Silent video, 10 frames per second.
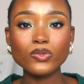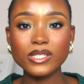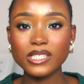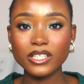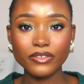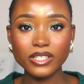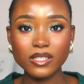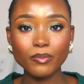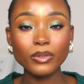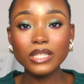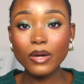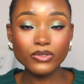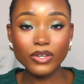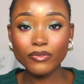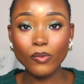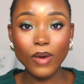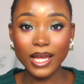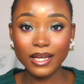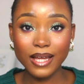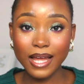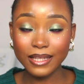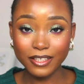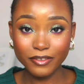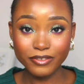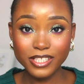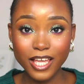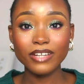wasn't great. But that was not even why I left.